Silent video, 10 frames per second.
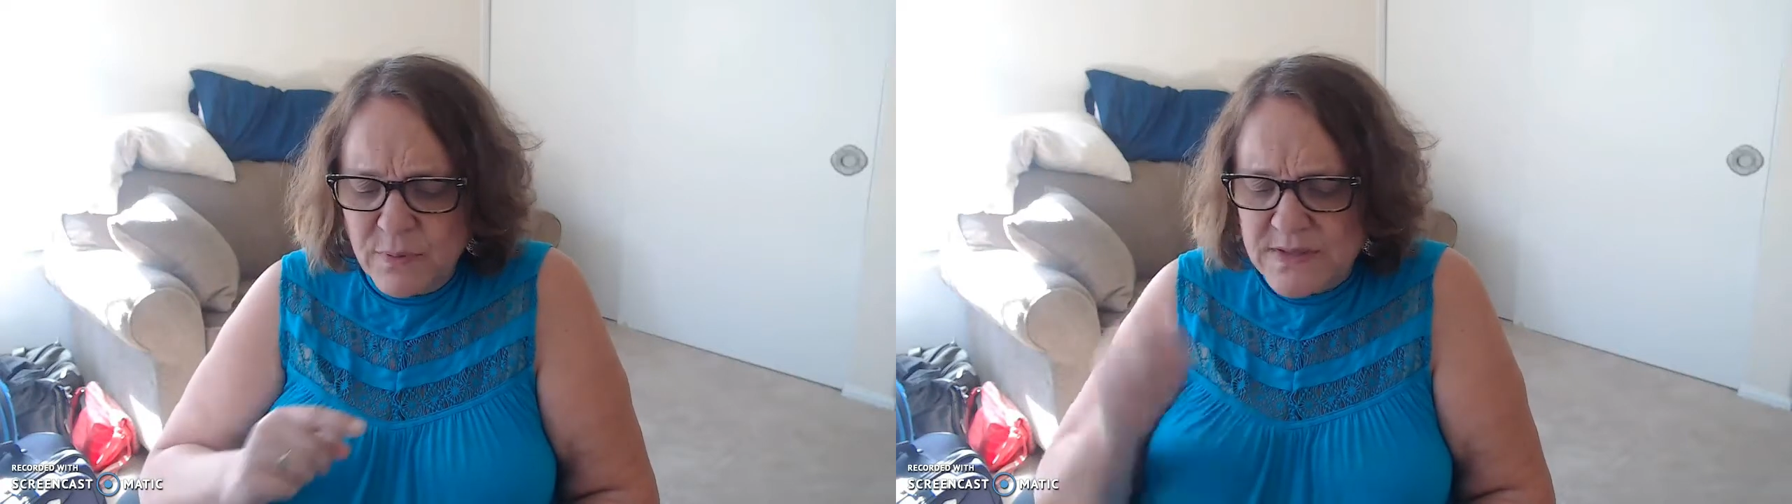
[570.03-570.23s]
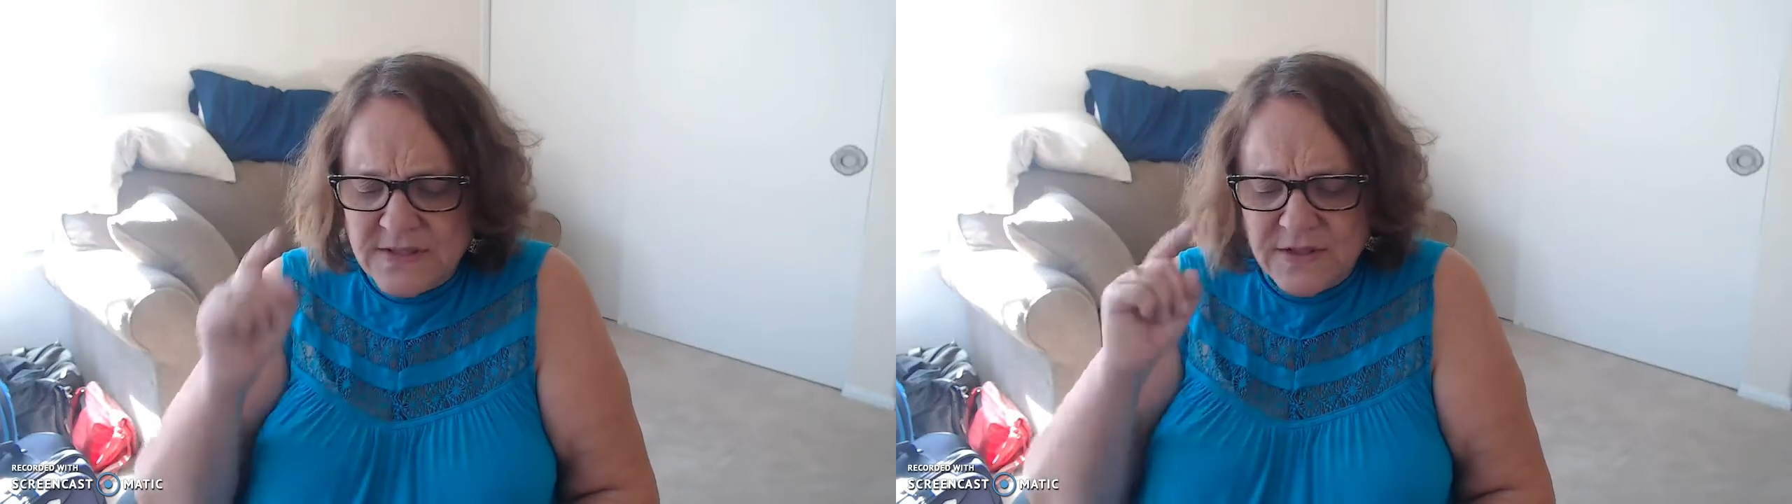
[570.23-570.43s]

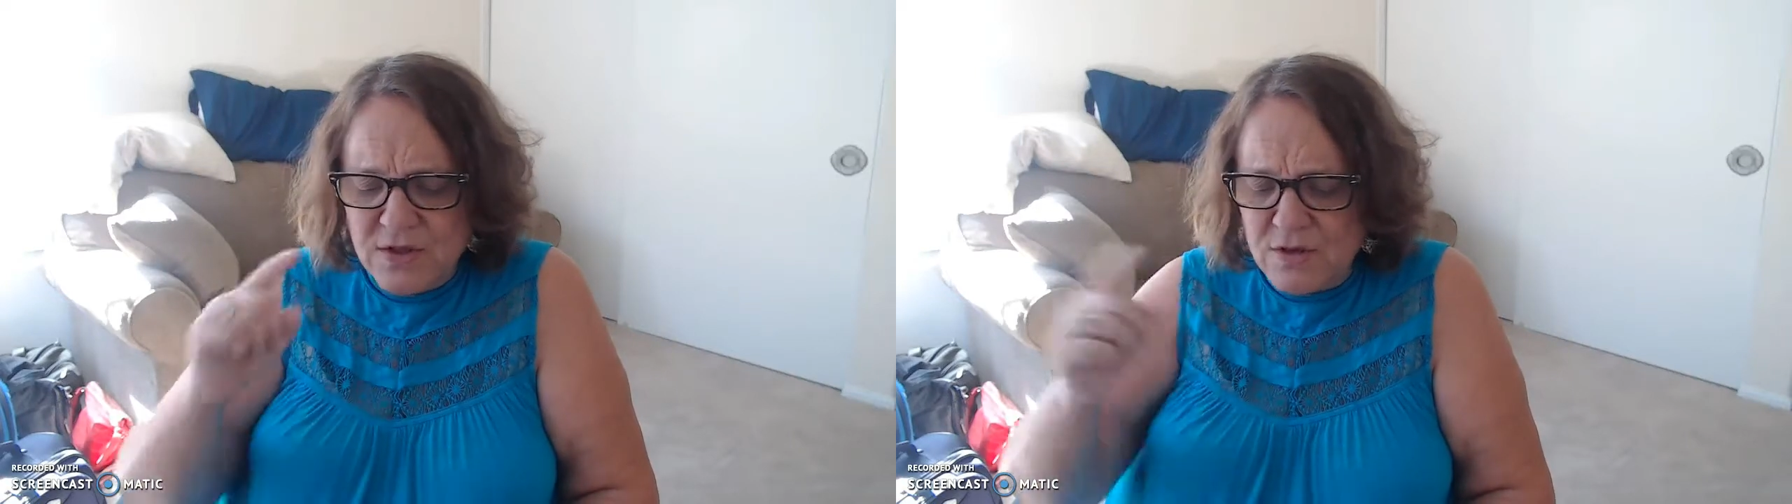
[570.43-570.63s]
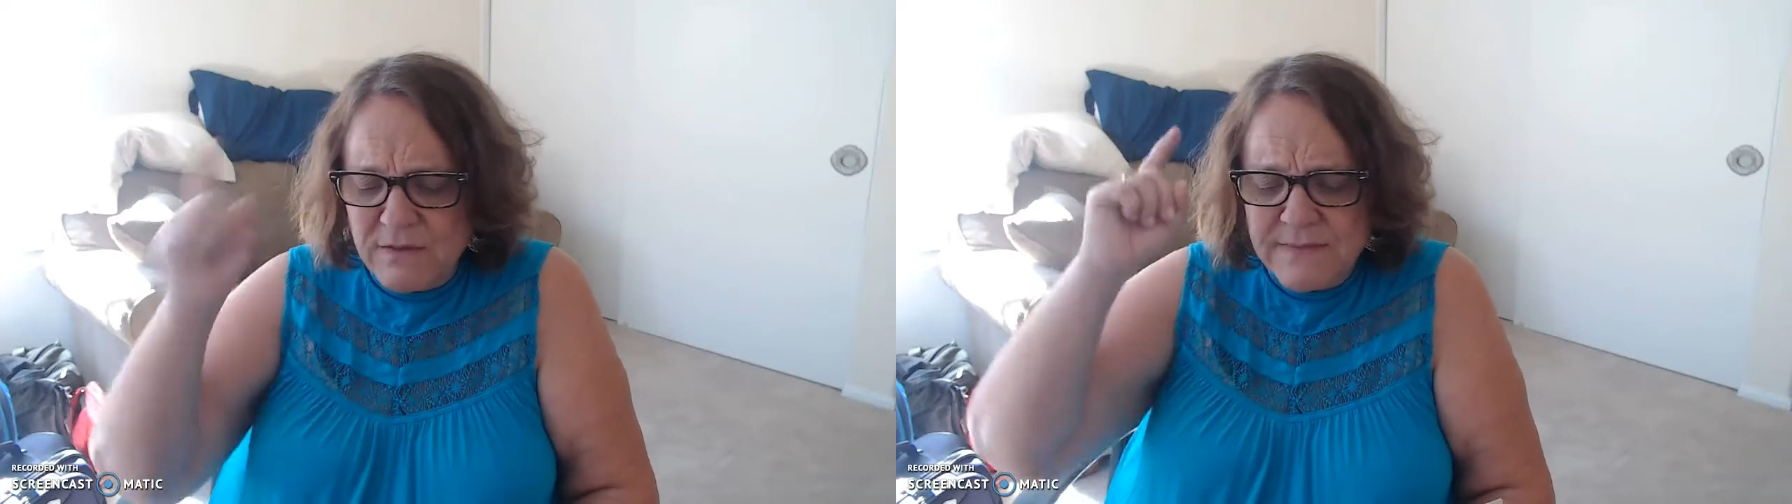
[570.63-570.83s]

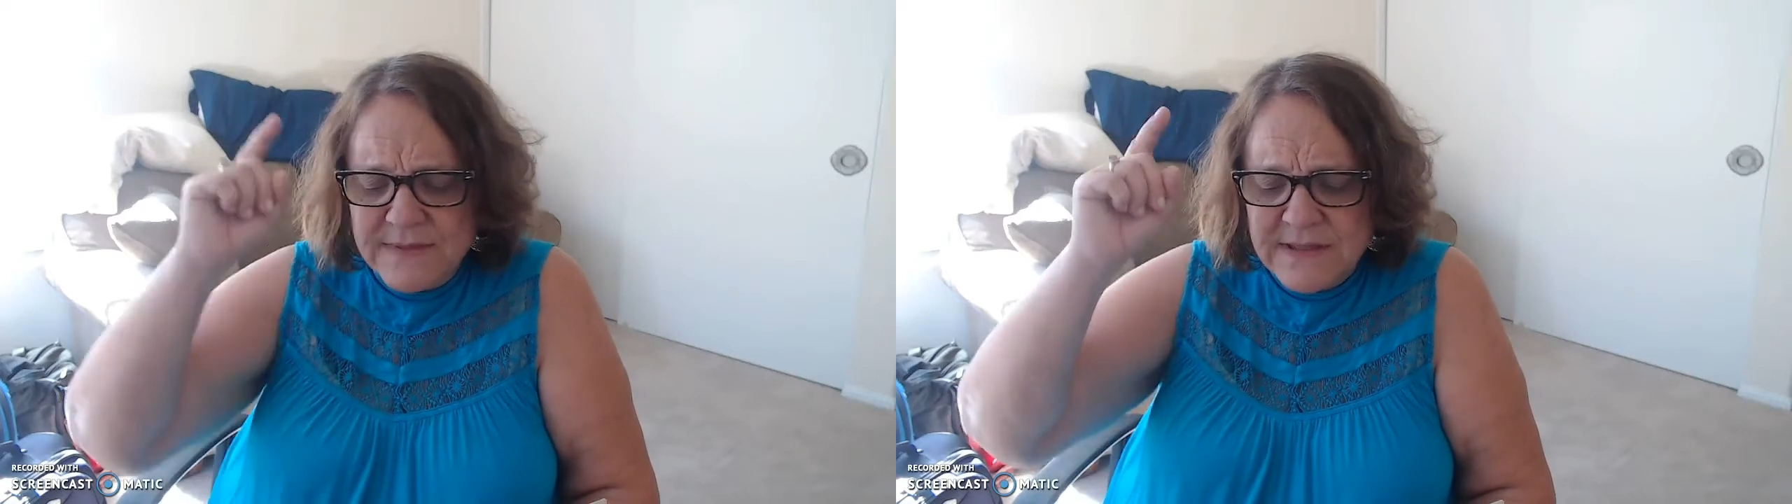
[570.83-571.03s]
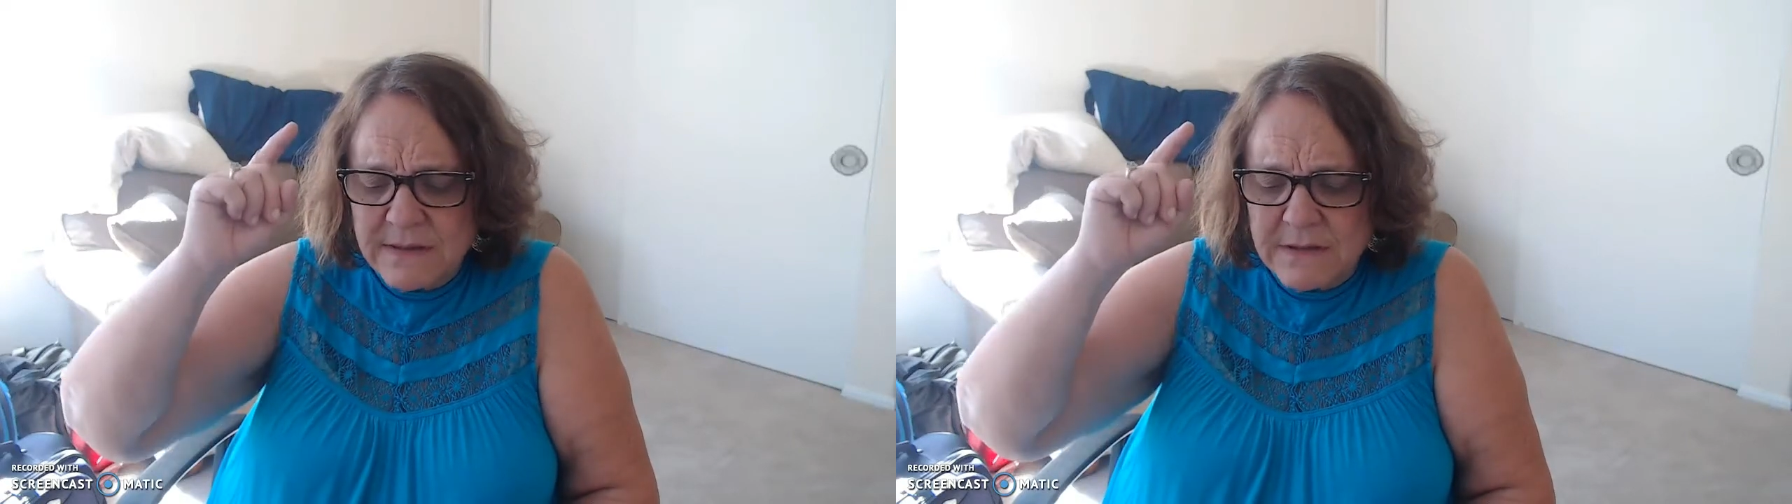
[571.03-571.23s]

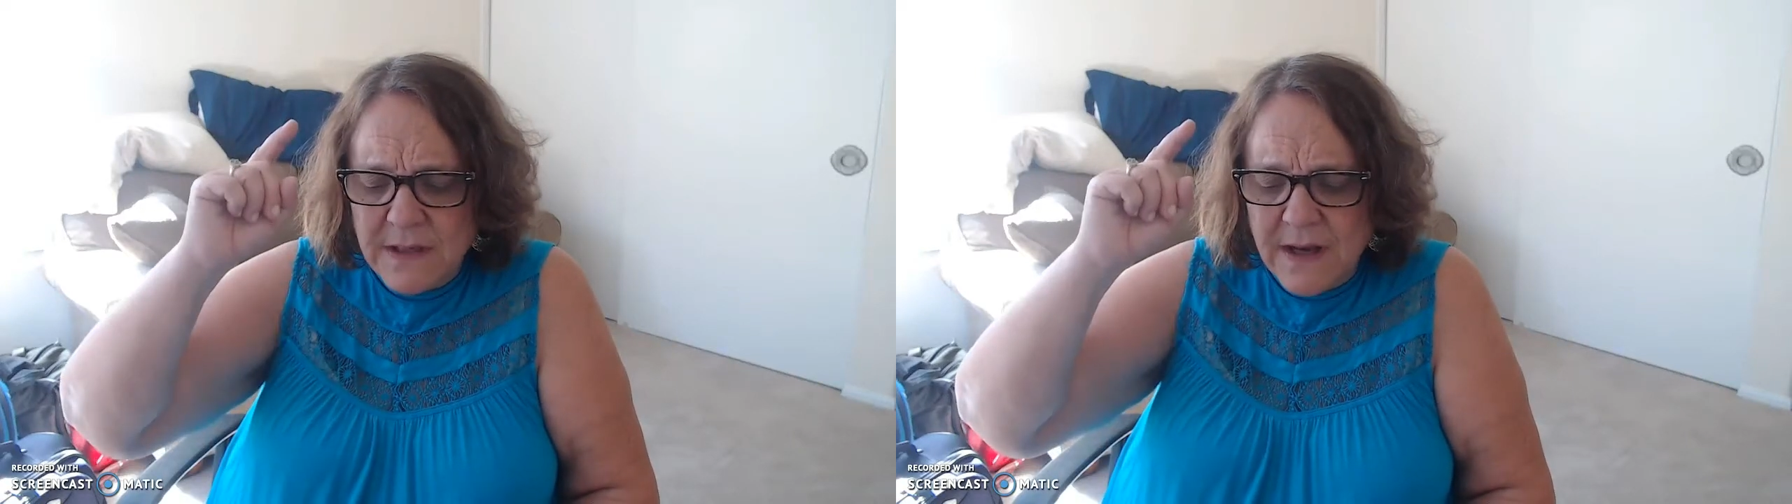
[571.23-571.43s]
presumes.